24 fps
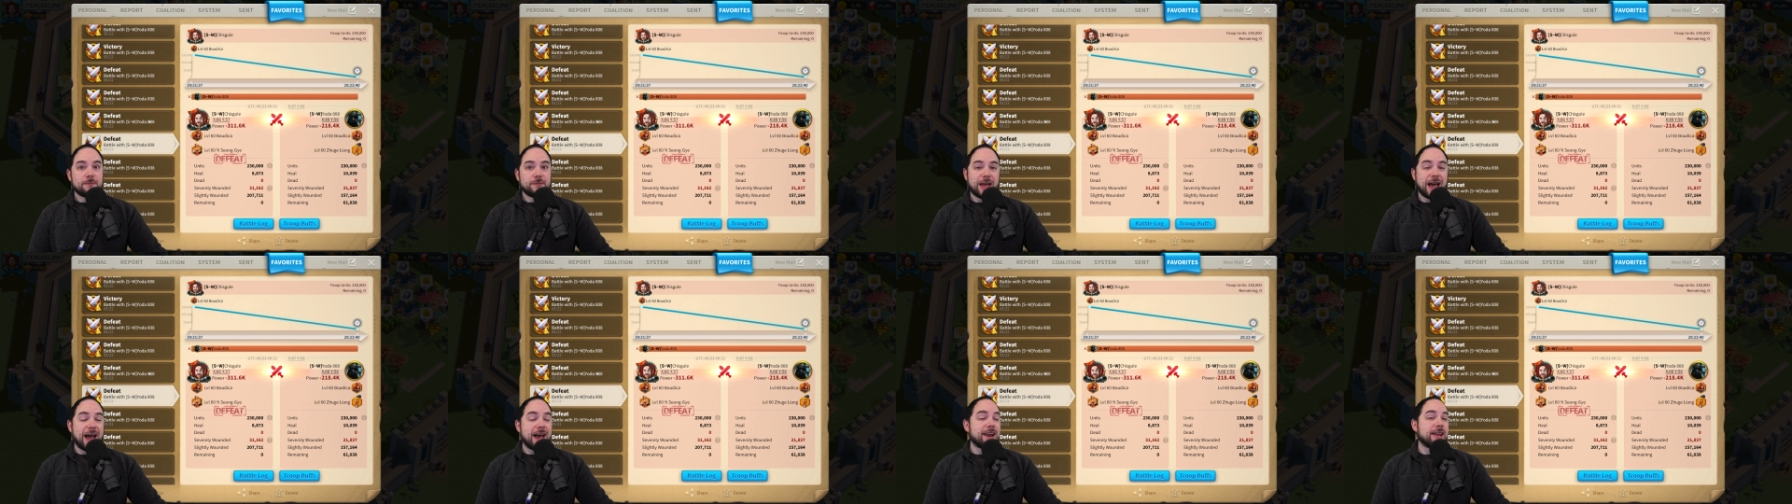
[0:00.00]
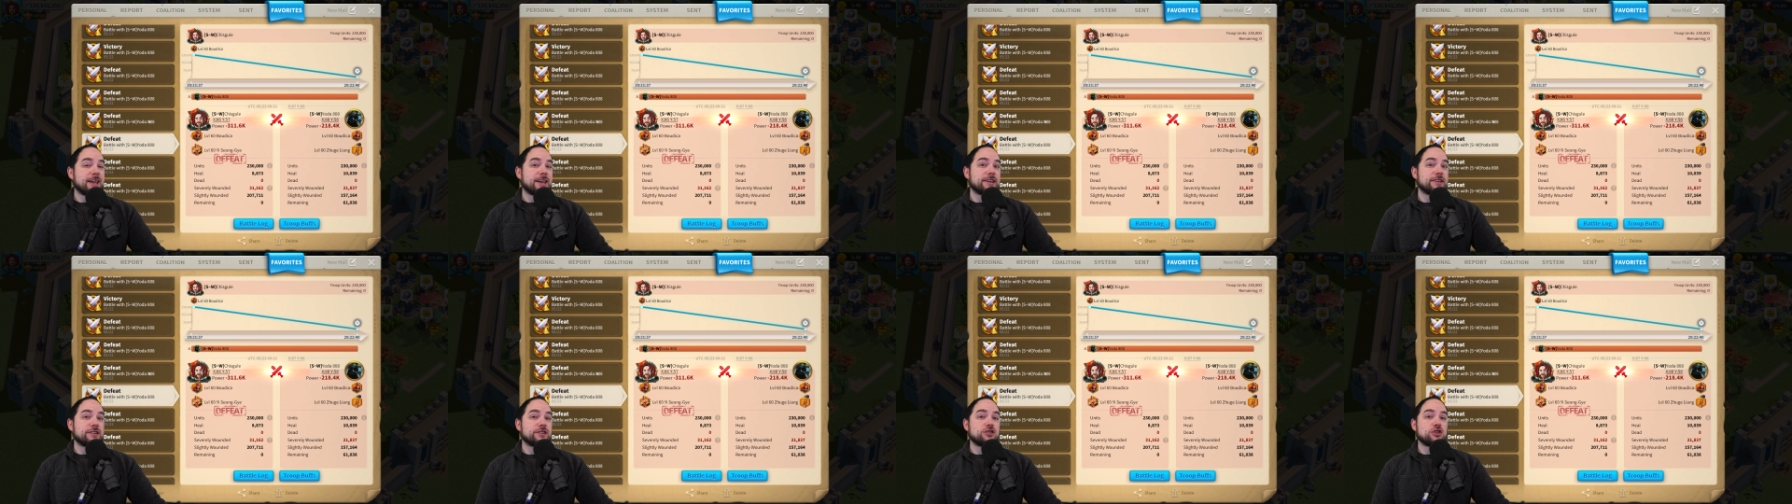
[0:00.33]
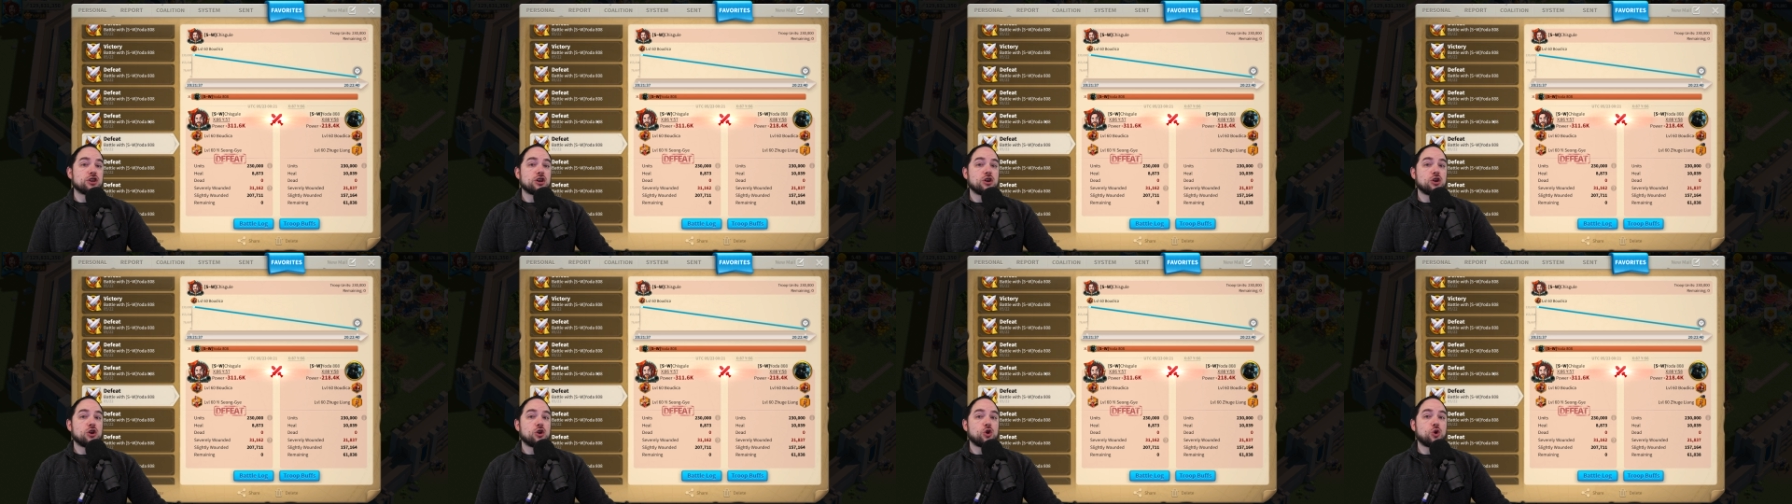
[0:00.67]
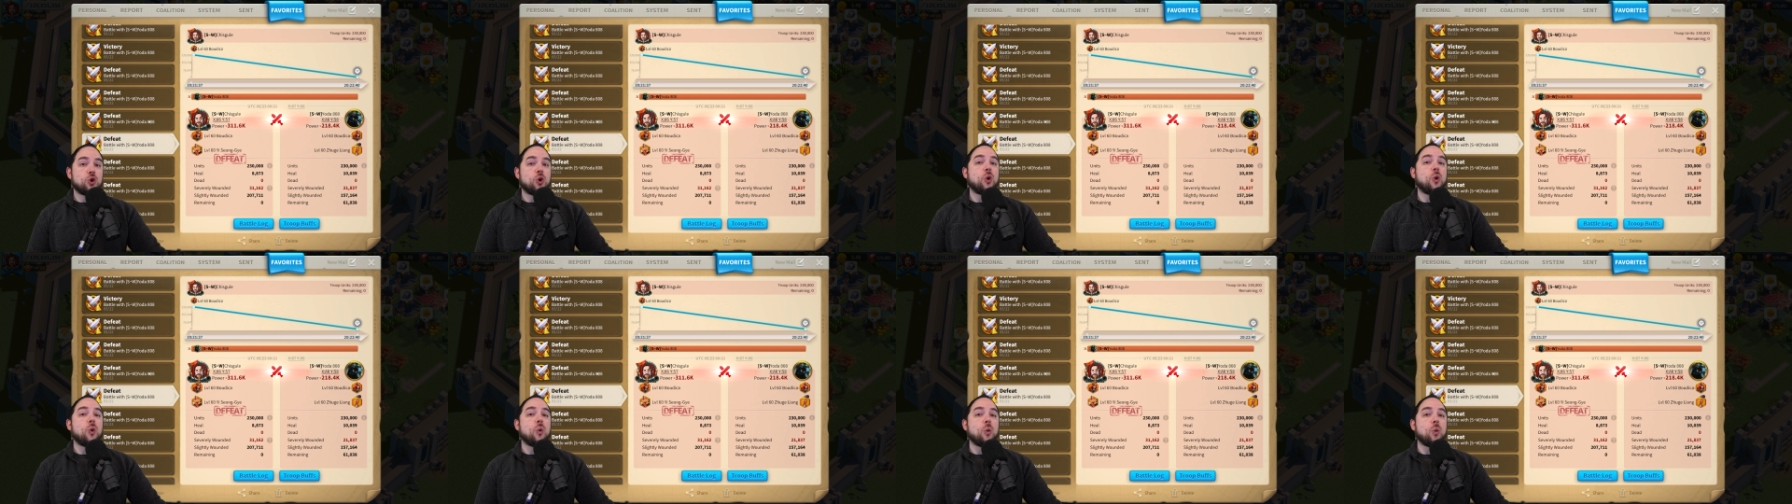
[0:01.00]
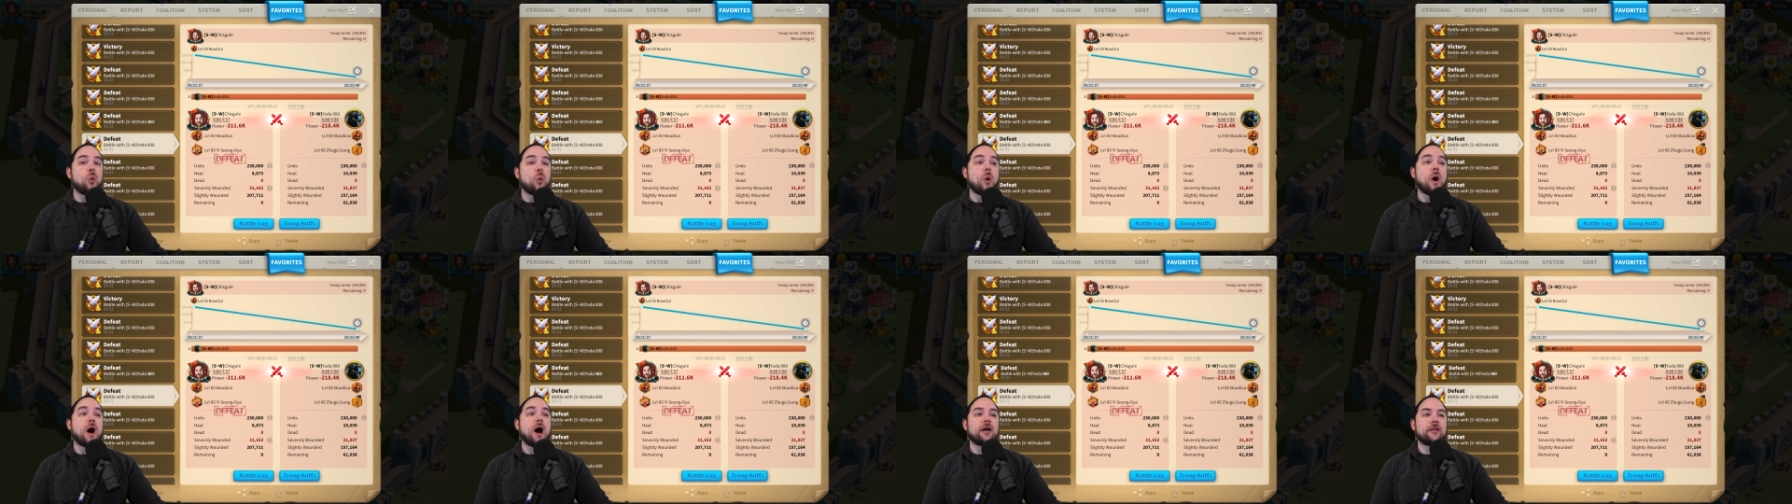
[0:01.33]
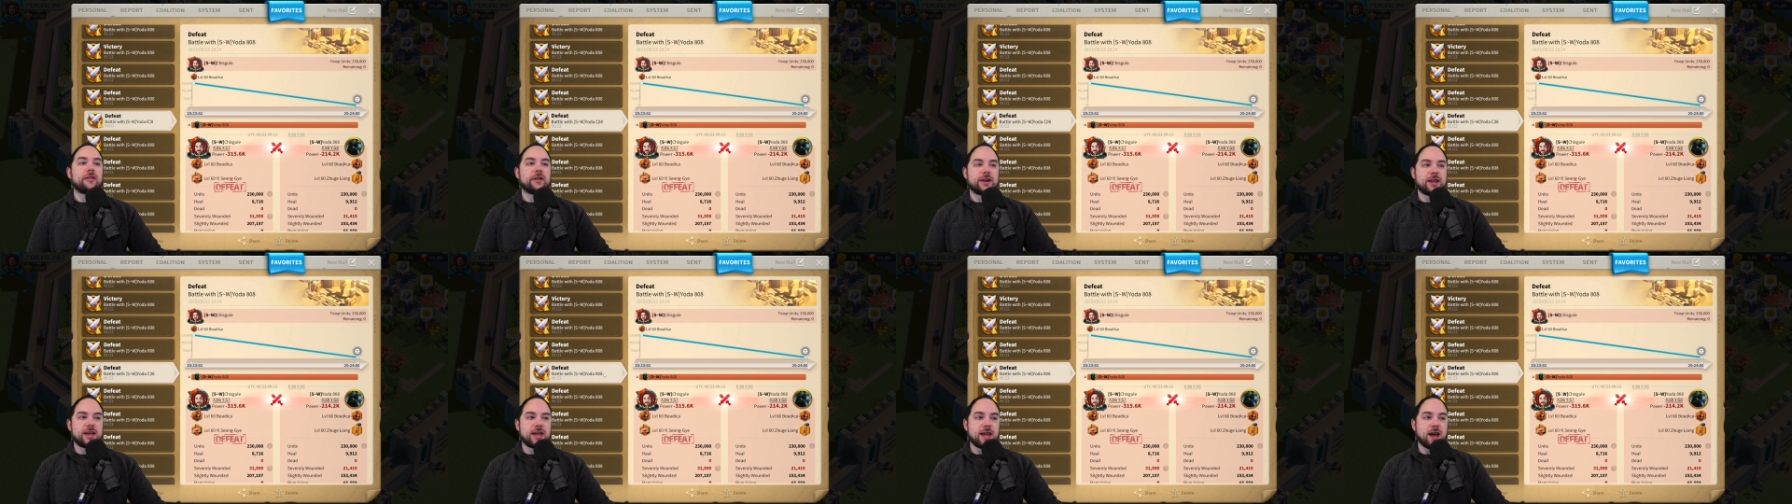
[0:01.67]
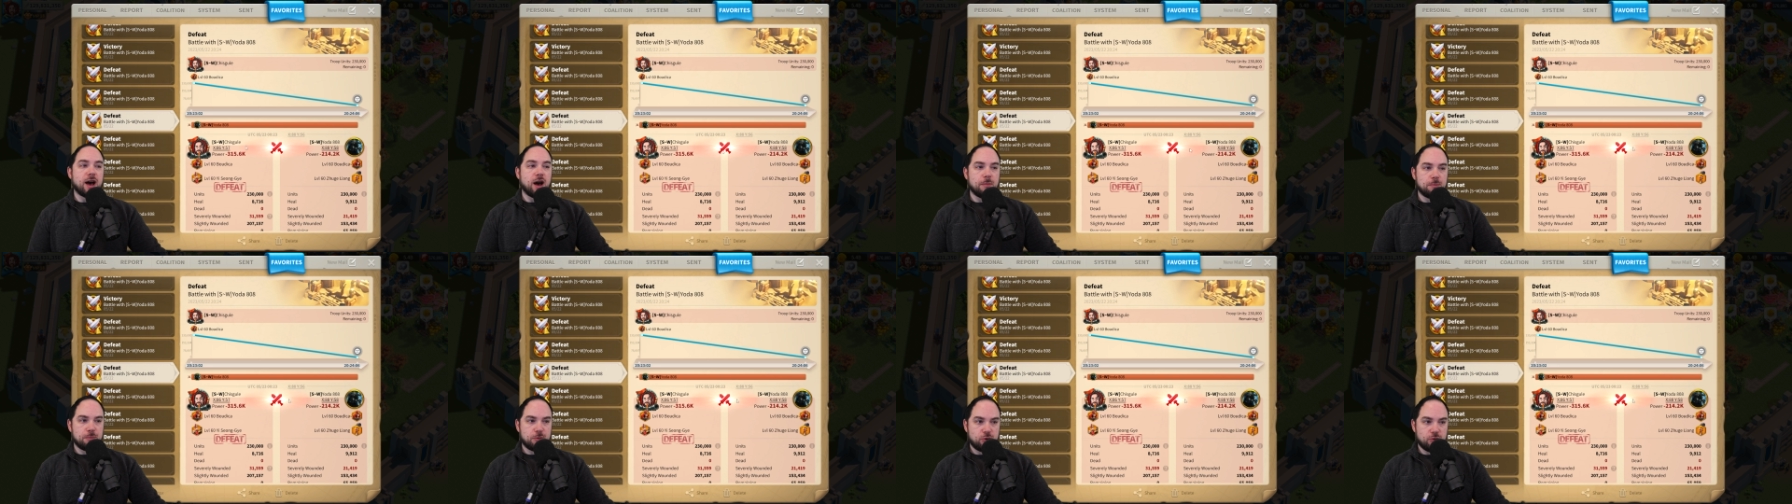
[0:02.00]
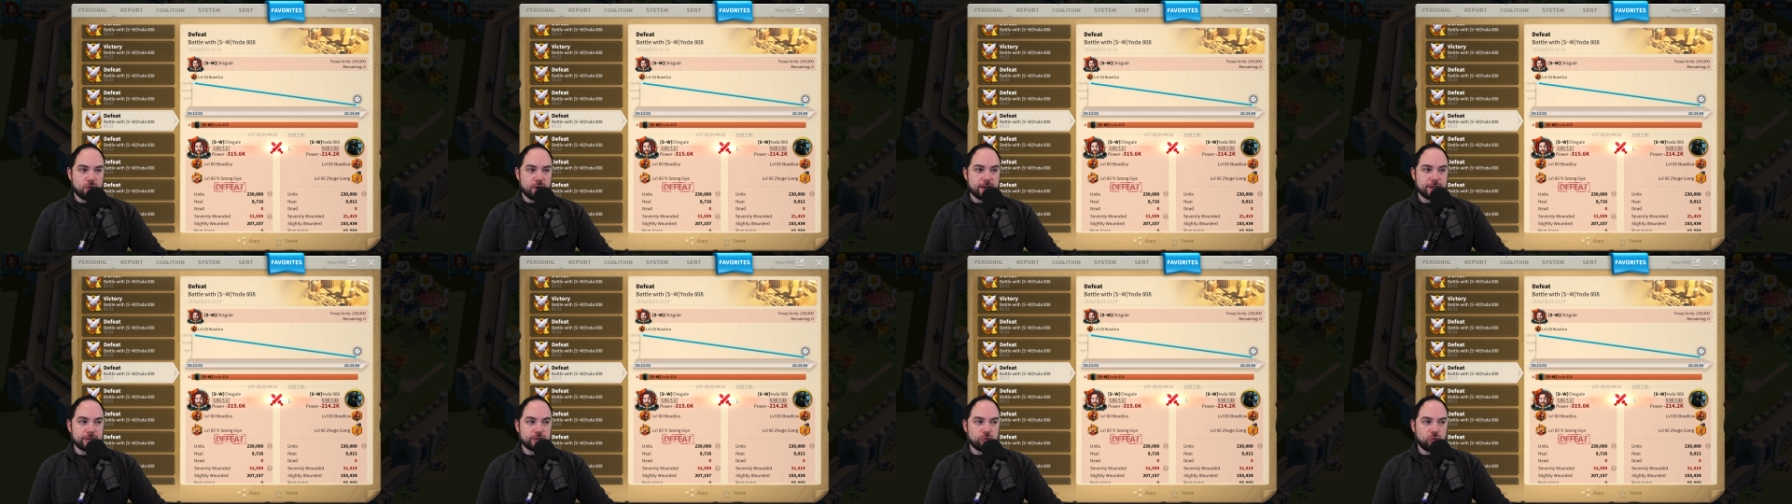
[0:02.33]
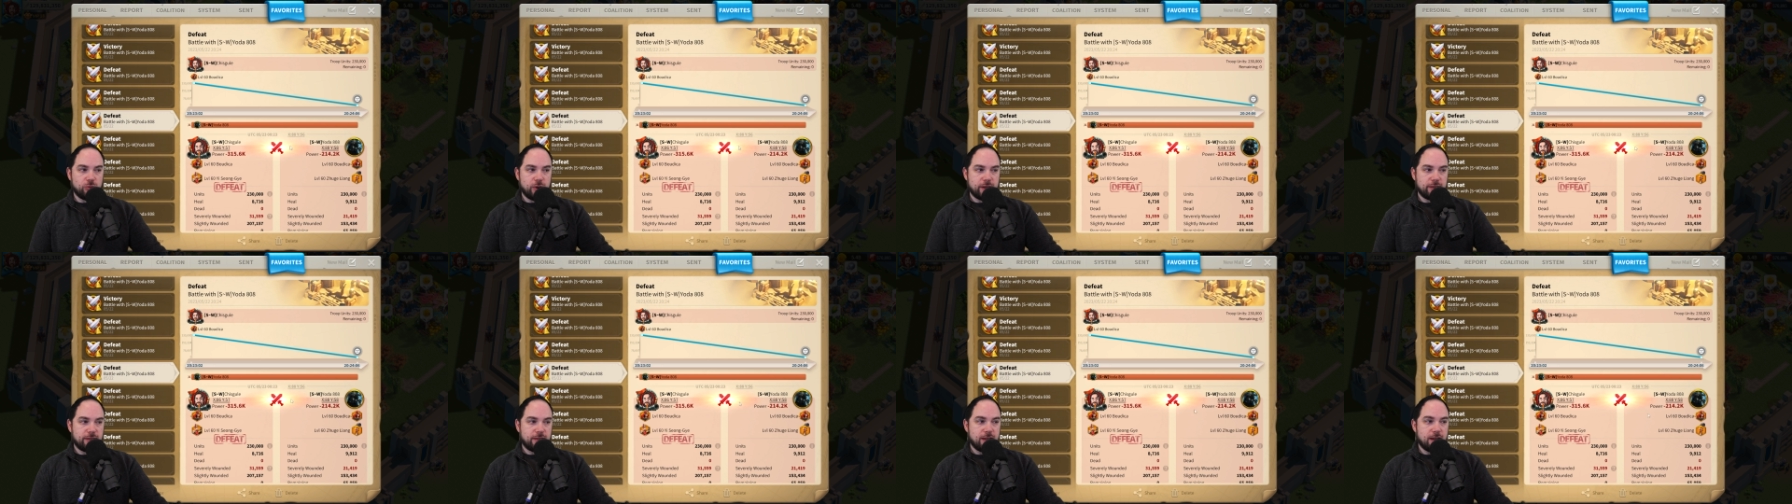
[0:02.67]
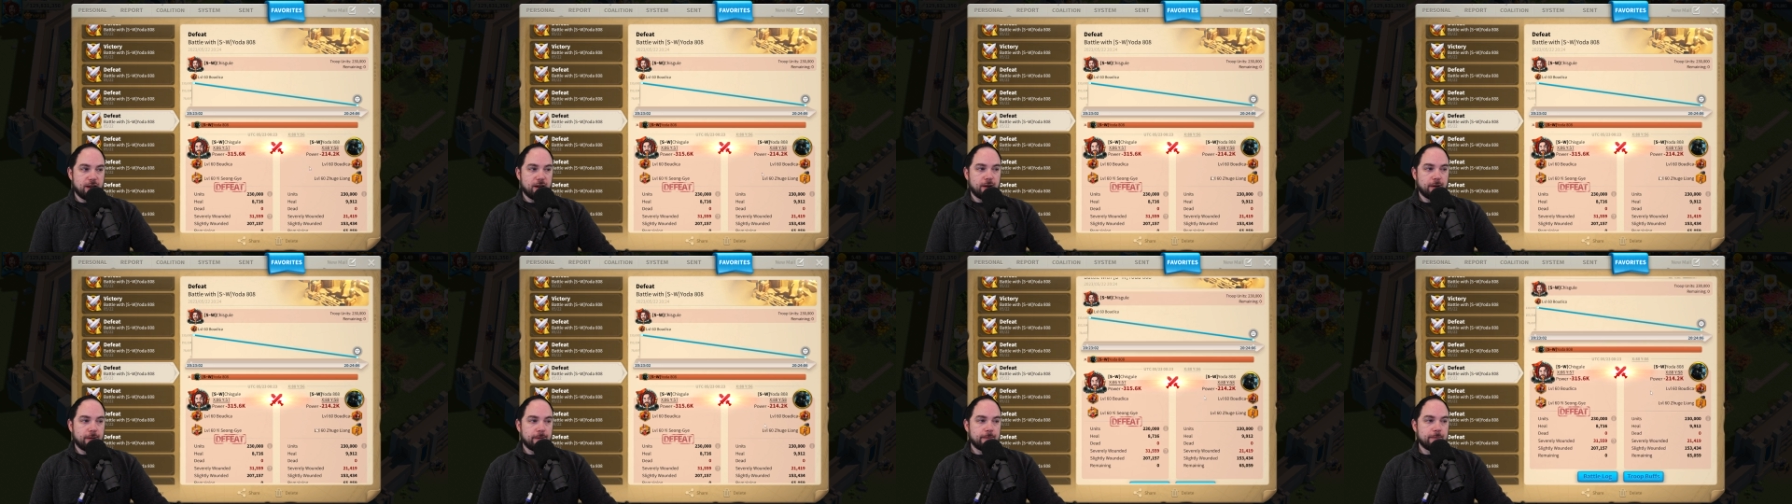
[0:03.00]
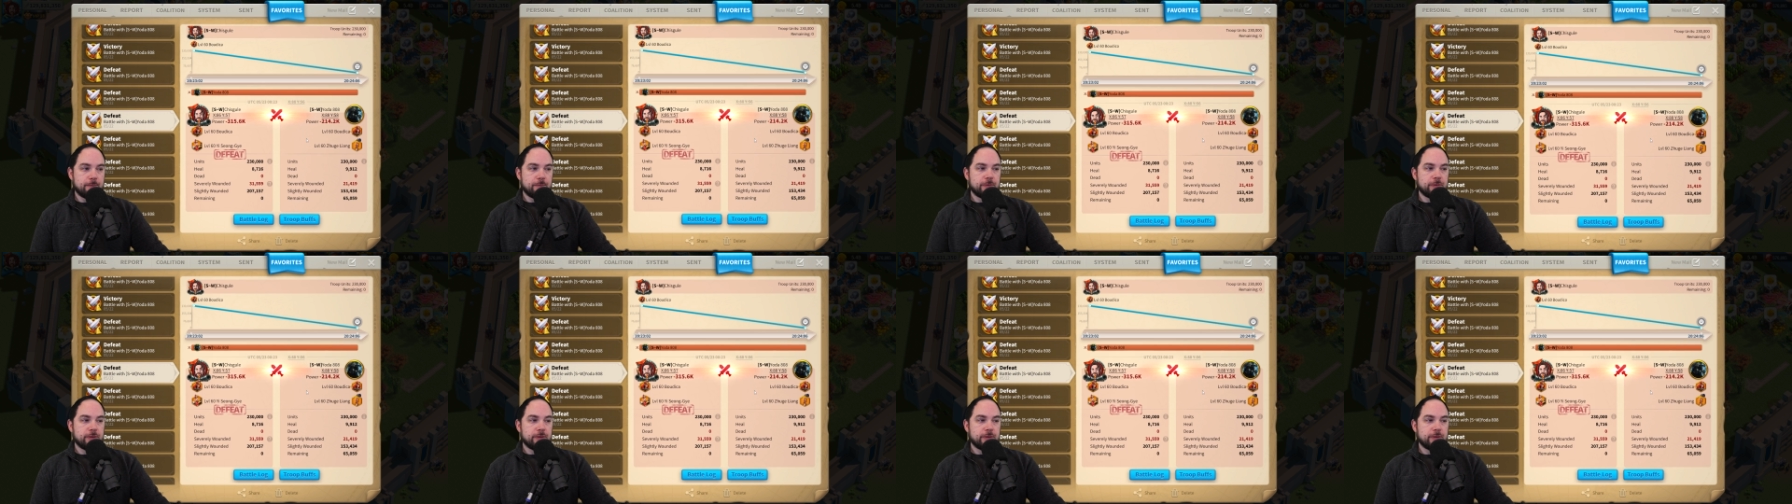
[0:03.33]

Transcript: That is quality upgrades right there.